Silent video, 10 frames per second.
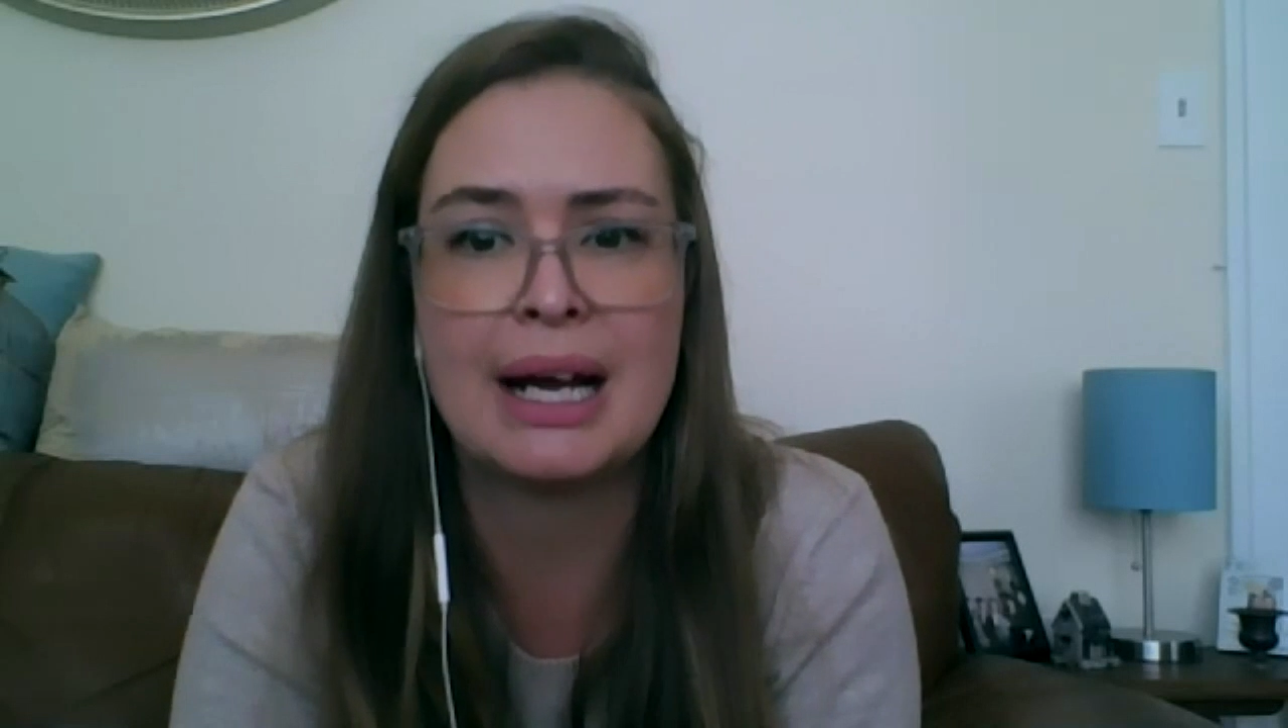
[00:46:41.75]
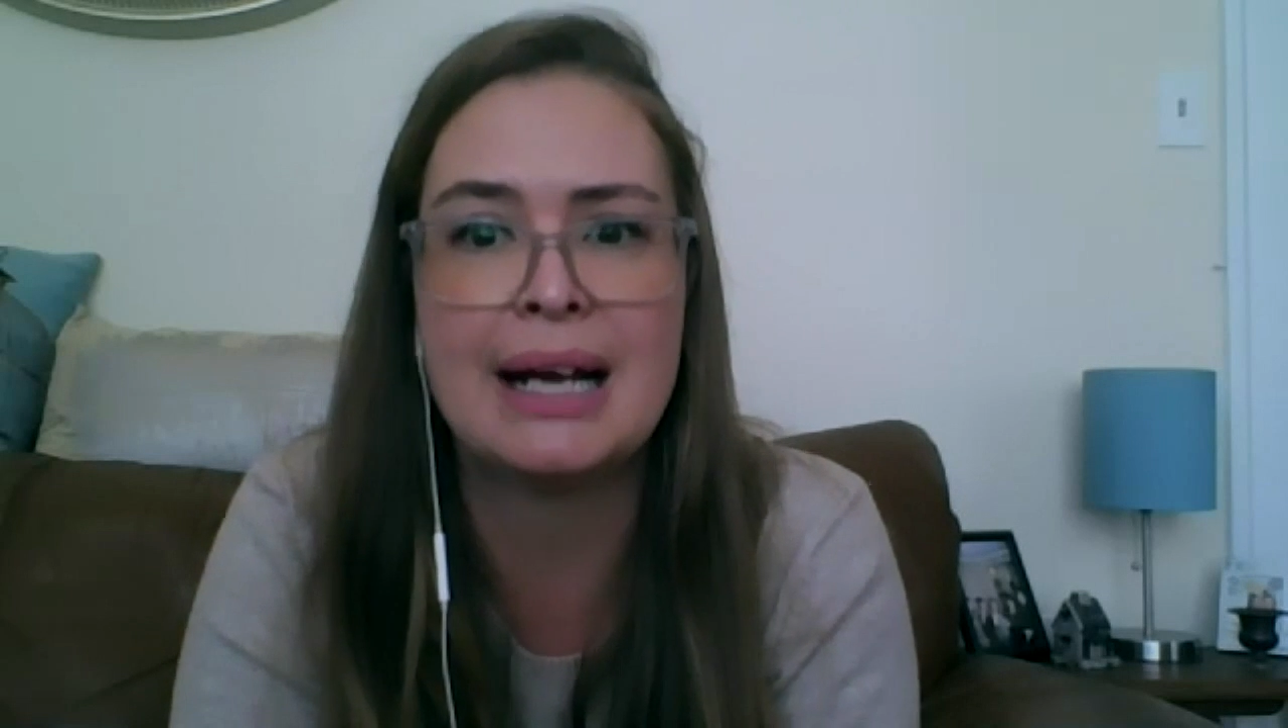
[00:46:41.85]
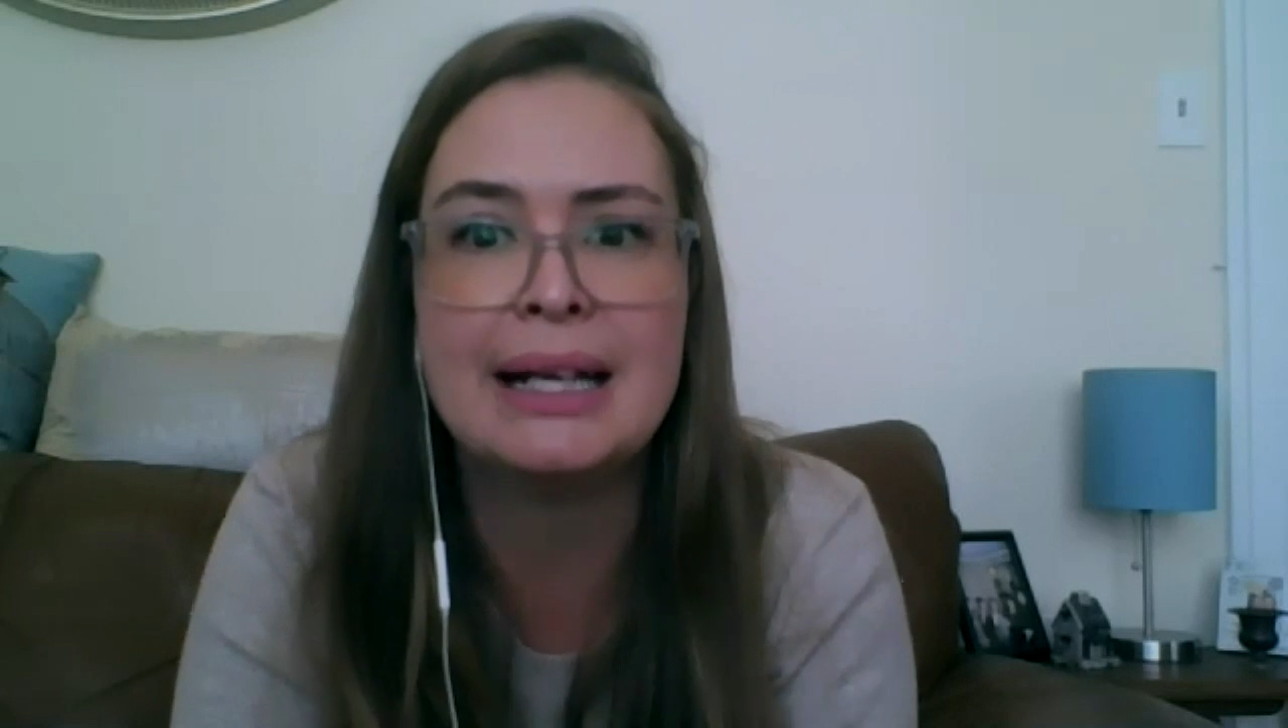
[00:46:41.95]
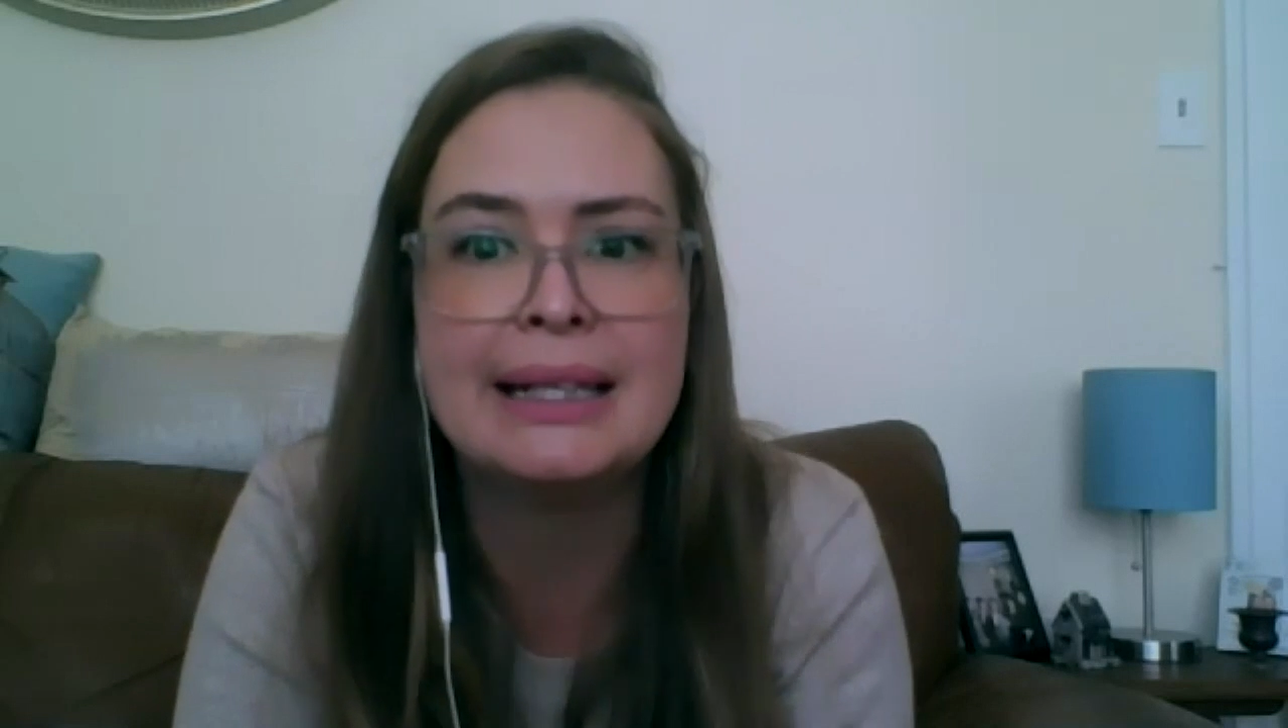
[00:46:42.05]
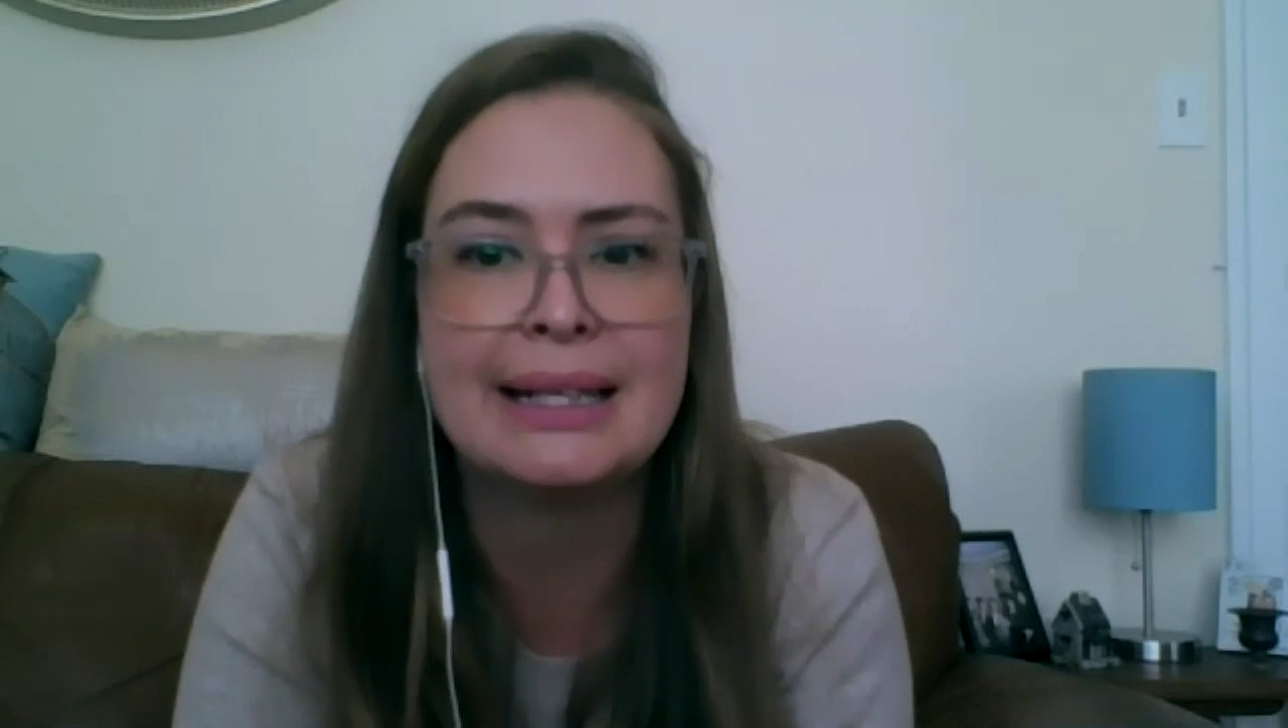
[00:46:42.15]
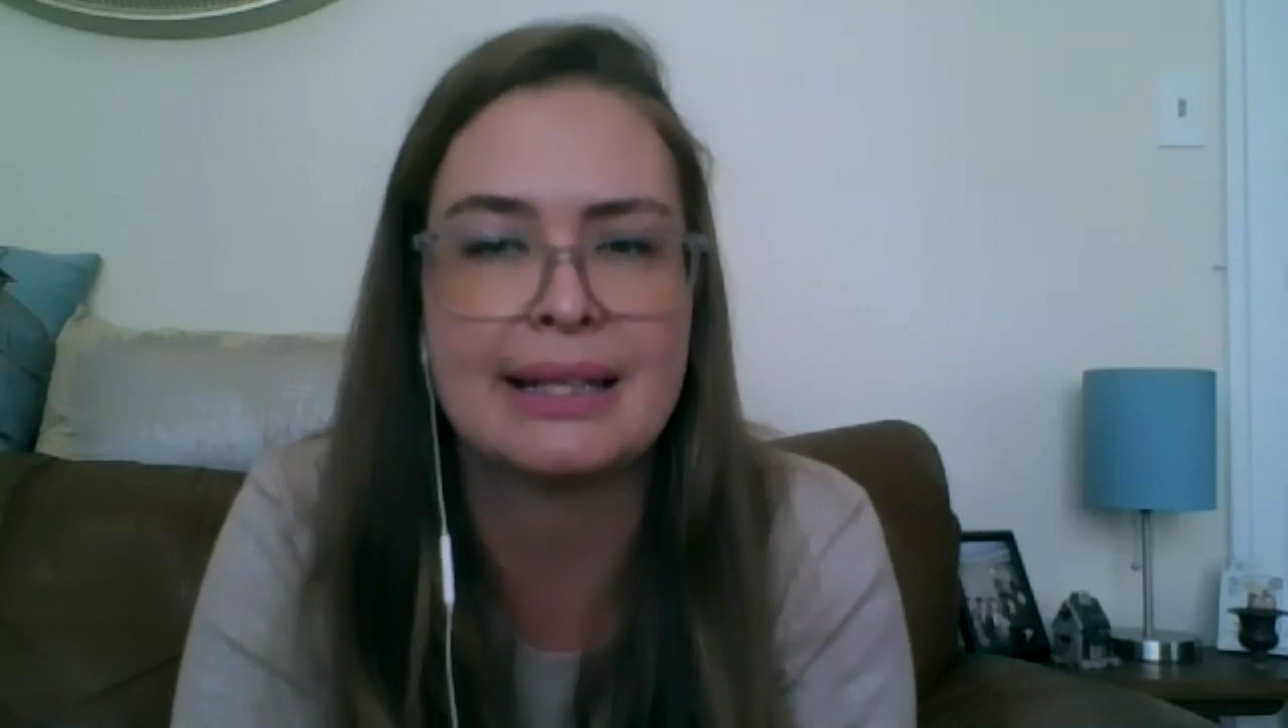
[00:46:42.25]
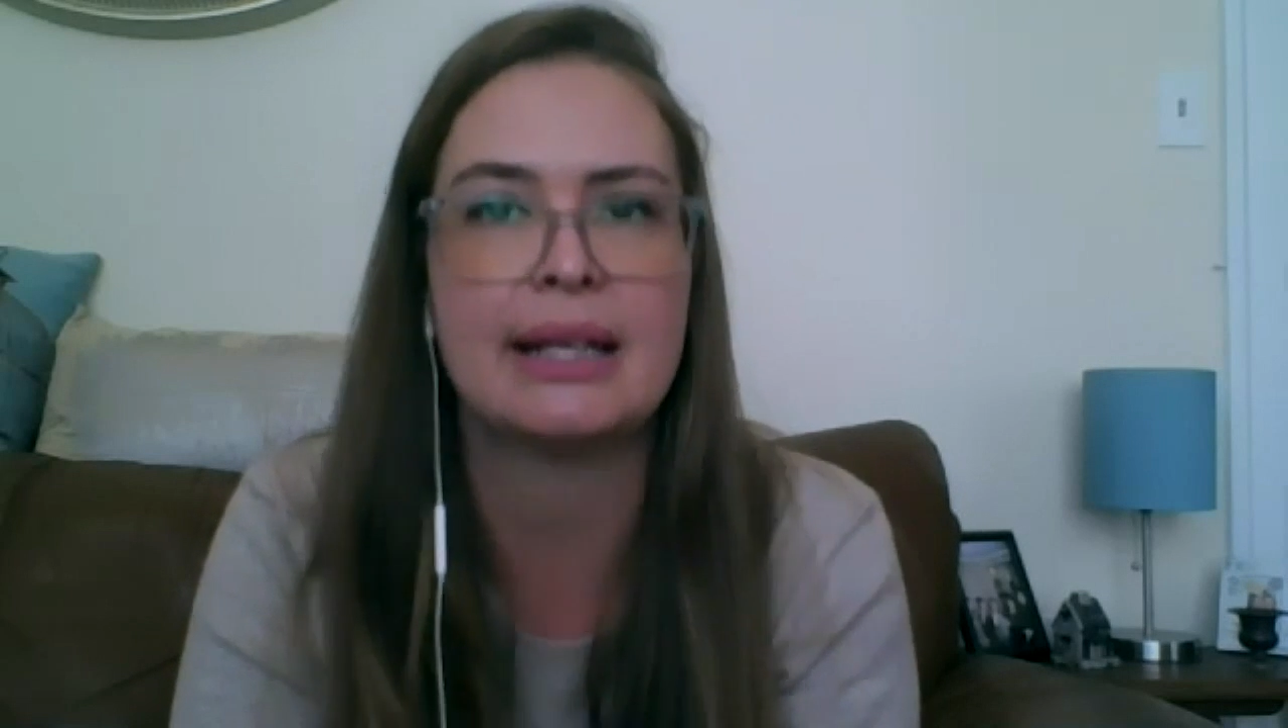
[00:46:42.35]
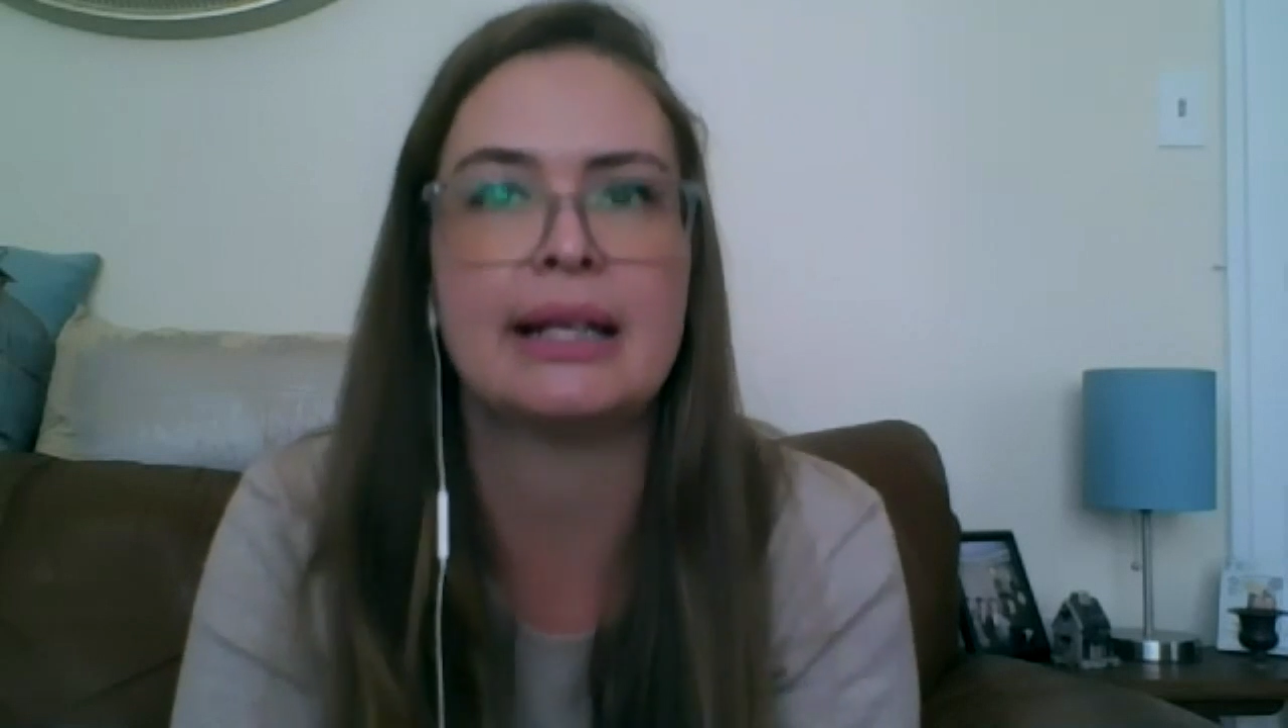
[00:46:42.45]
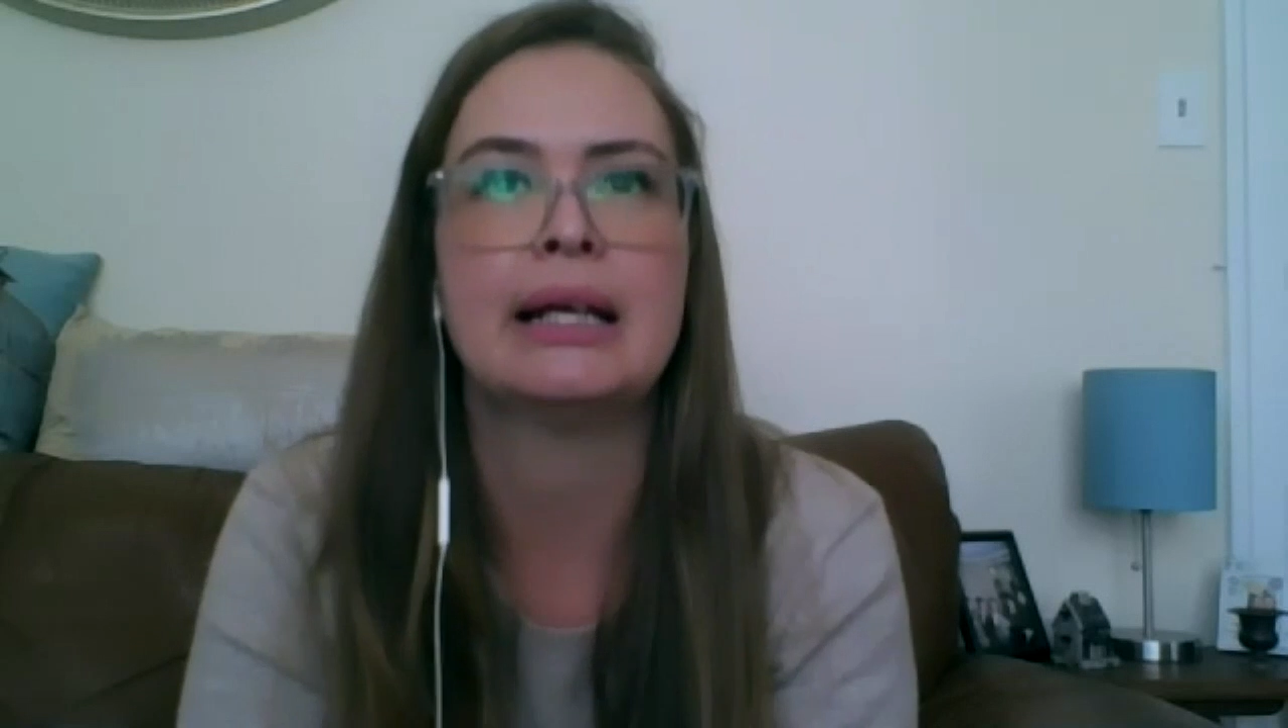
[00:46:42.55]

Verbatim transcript: anything,